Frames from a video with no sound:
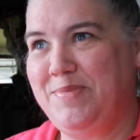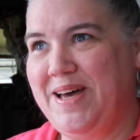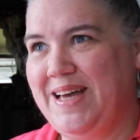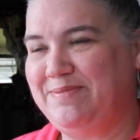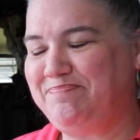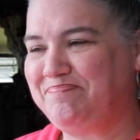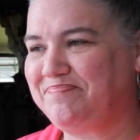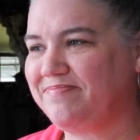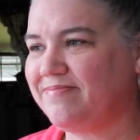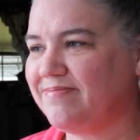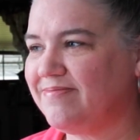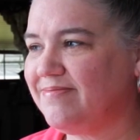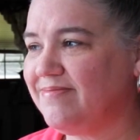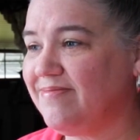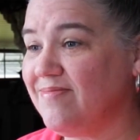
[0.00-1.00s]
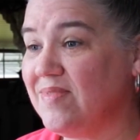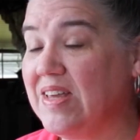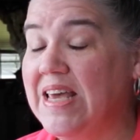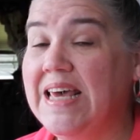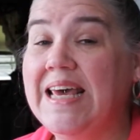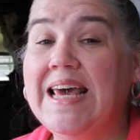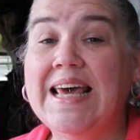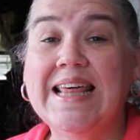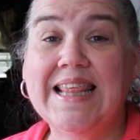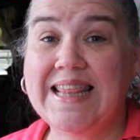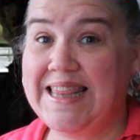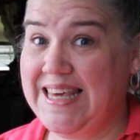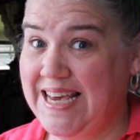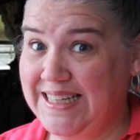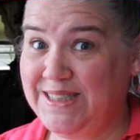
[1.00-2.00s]
but
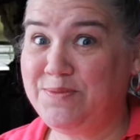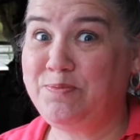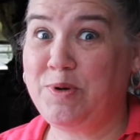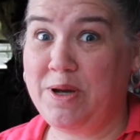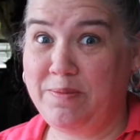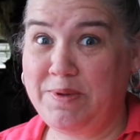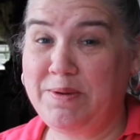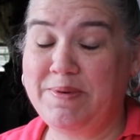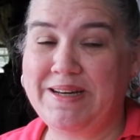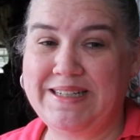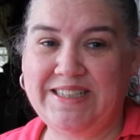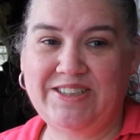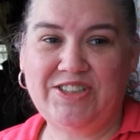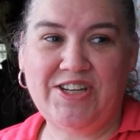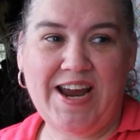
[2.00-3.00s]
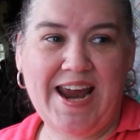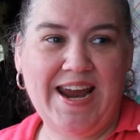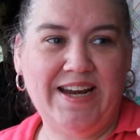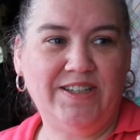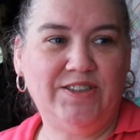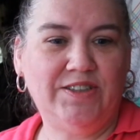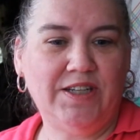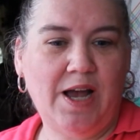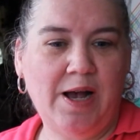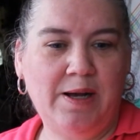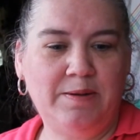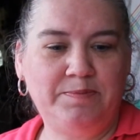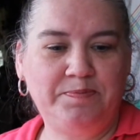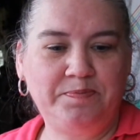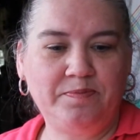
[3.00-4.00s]
that's probably about to change.
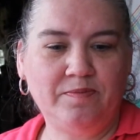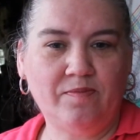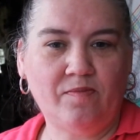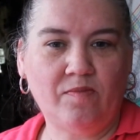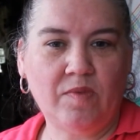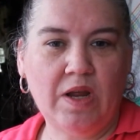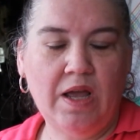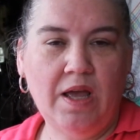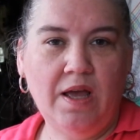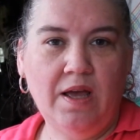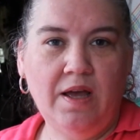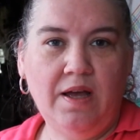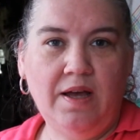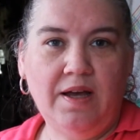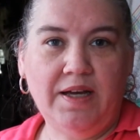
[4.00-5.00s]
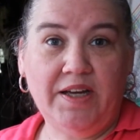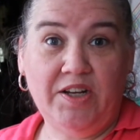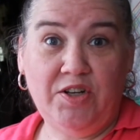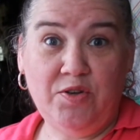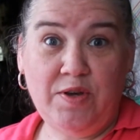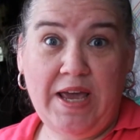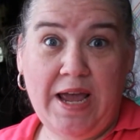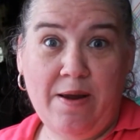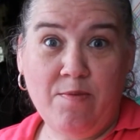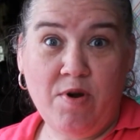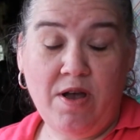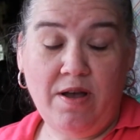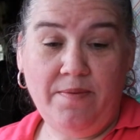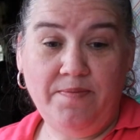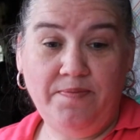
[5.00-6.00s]
Um, I got a new
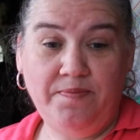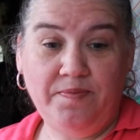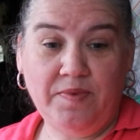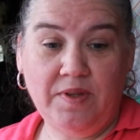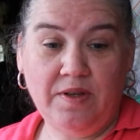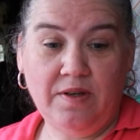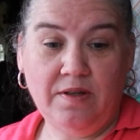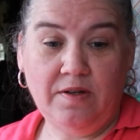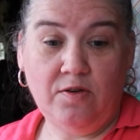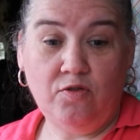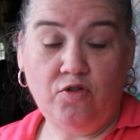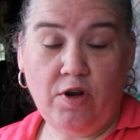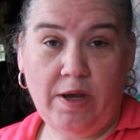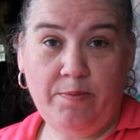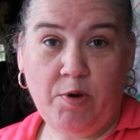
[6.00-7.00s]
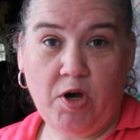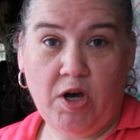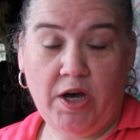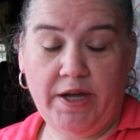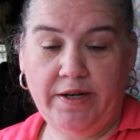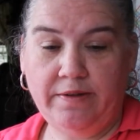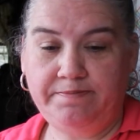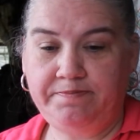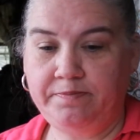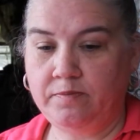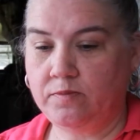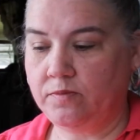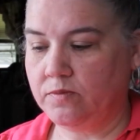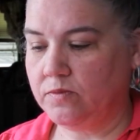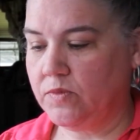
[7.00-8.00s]
camera, new tripod,
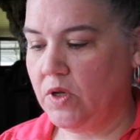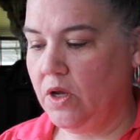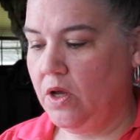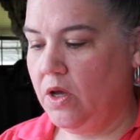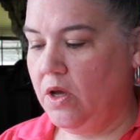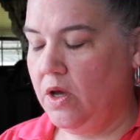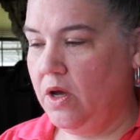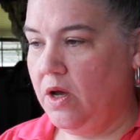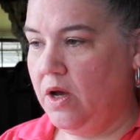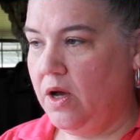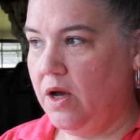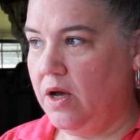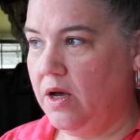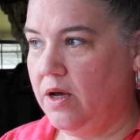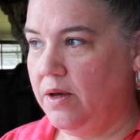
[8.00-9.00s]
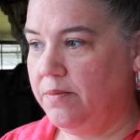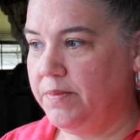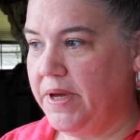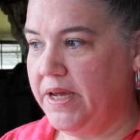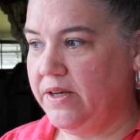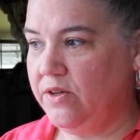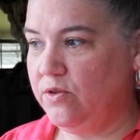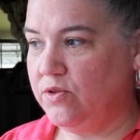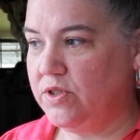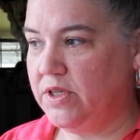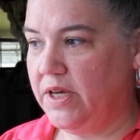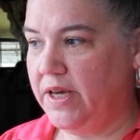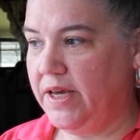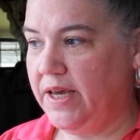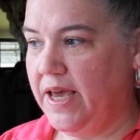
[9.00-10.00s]
um, and you
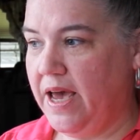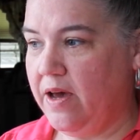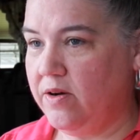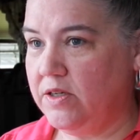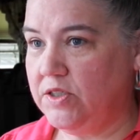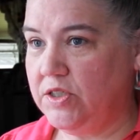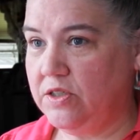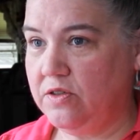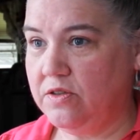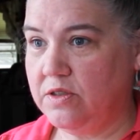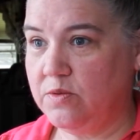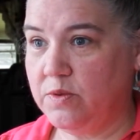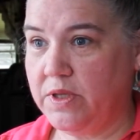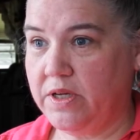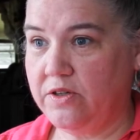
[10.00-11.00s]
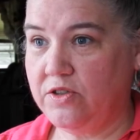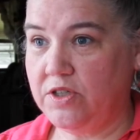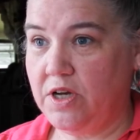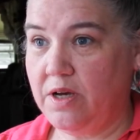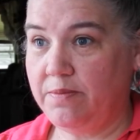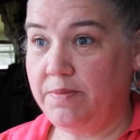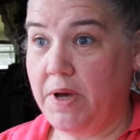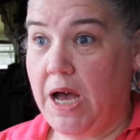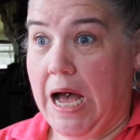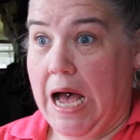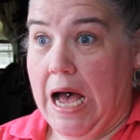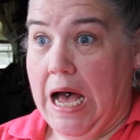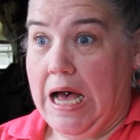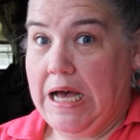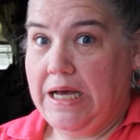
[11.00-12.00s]
say, how does she do this without a job? Ah,
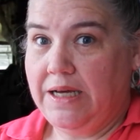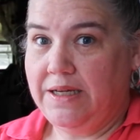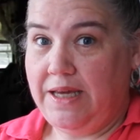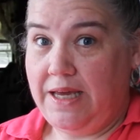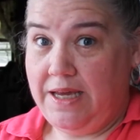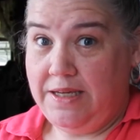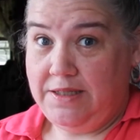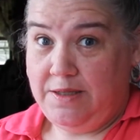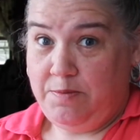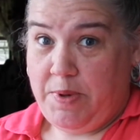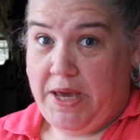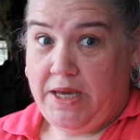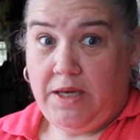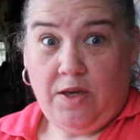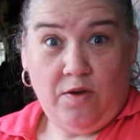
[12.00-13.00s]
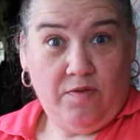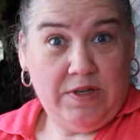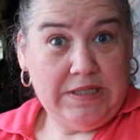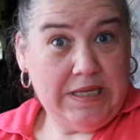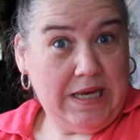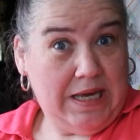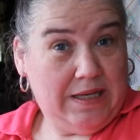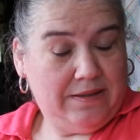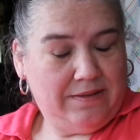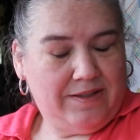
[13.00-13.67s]
ah. Easy Pay QVC.